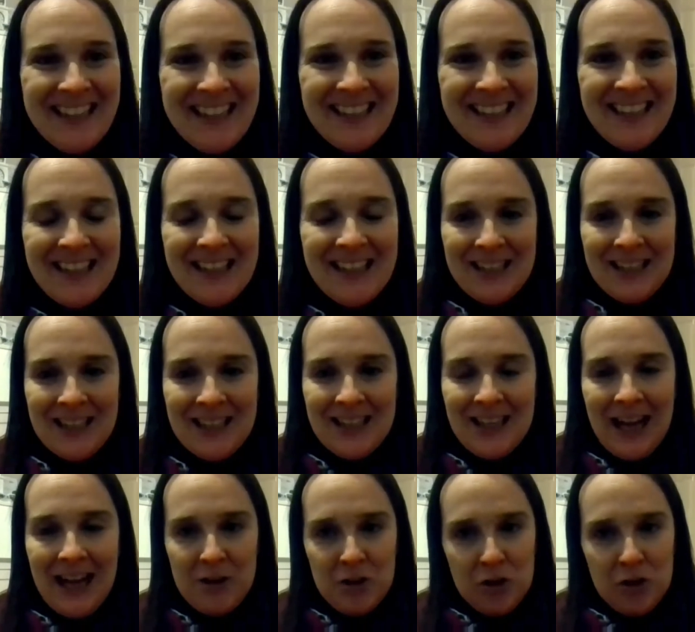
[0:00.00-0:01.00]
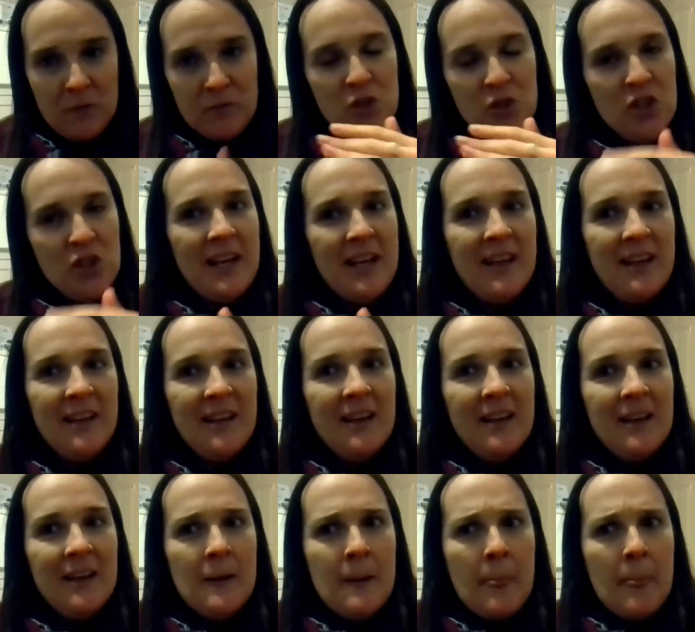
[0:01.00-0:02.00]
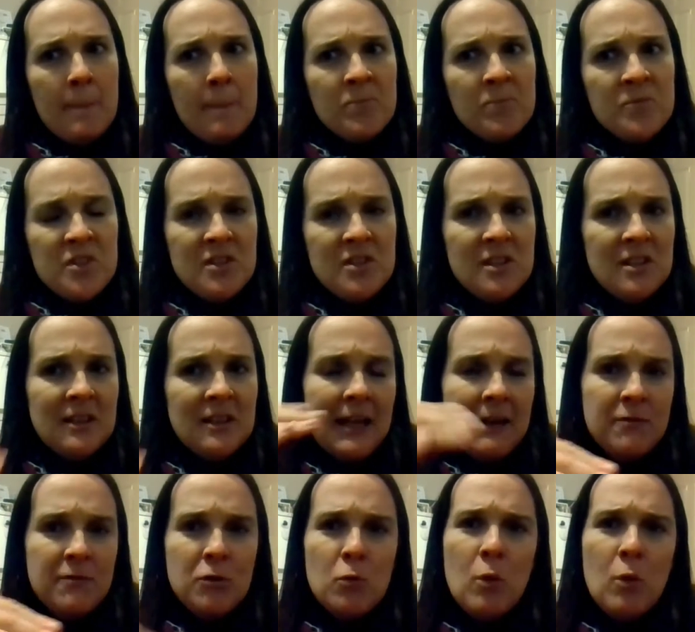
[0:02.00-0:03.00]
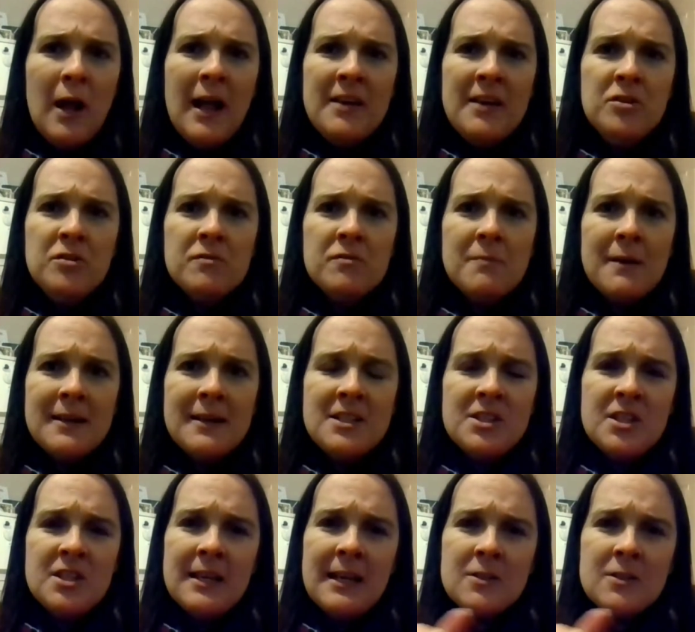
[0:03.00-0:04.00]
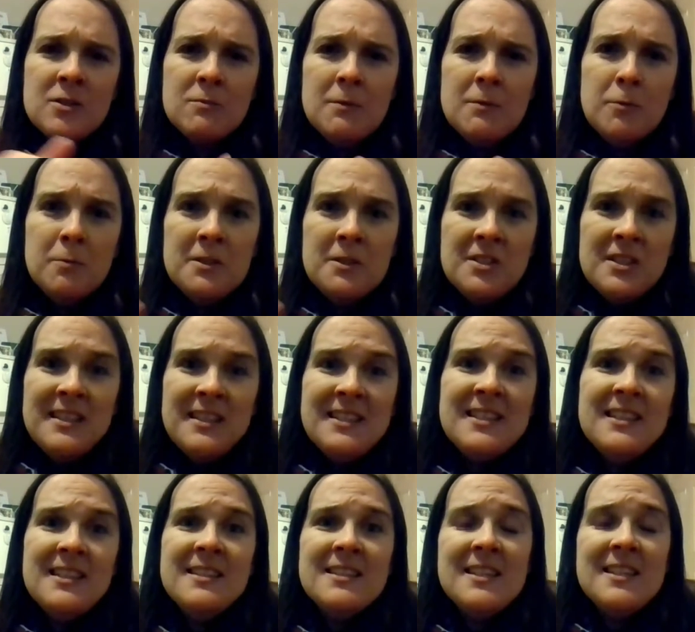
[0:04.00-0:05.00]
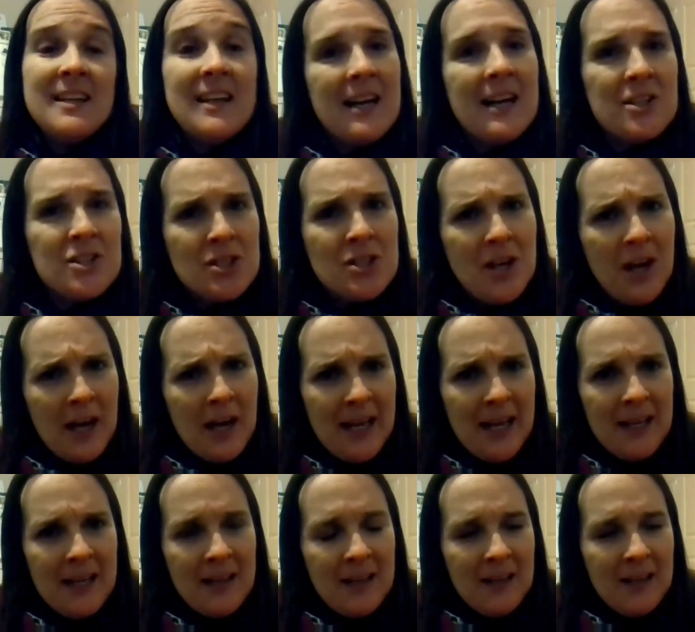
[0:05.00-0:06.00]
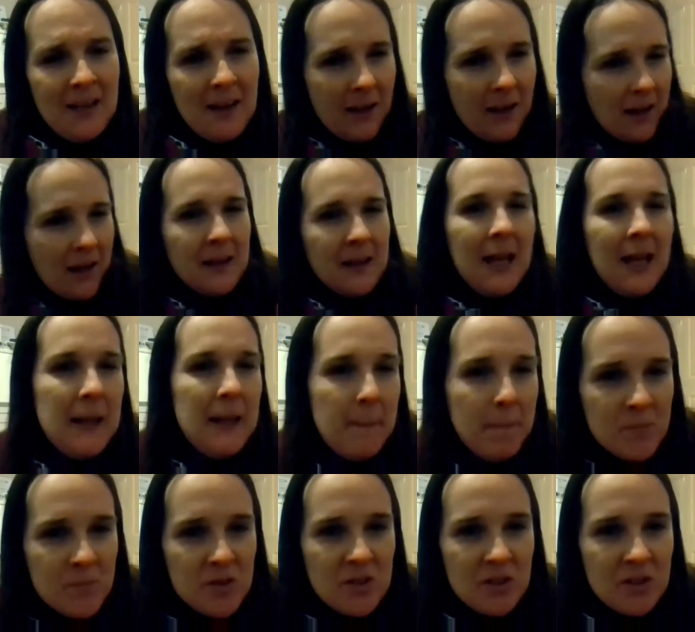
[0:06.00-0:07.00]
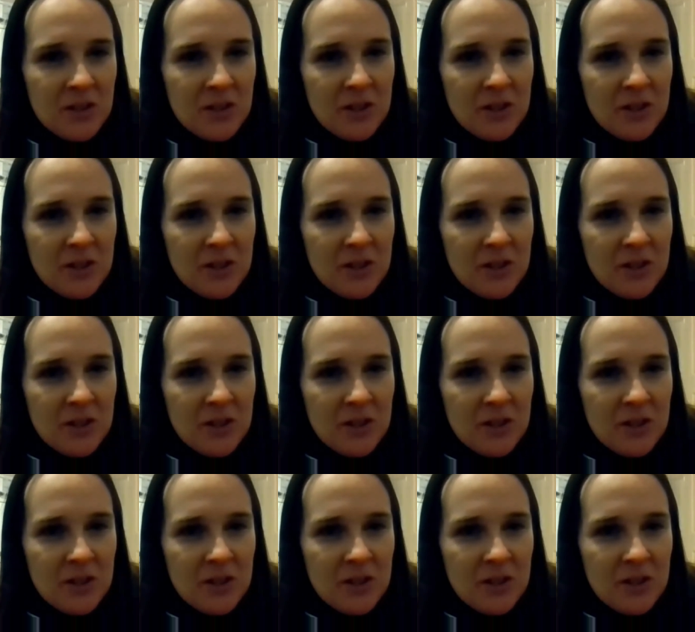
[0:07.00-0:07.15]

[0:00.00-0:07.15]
Yeah. And you've done it to the level where you've managed to get something published in this internationally acclaimed.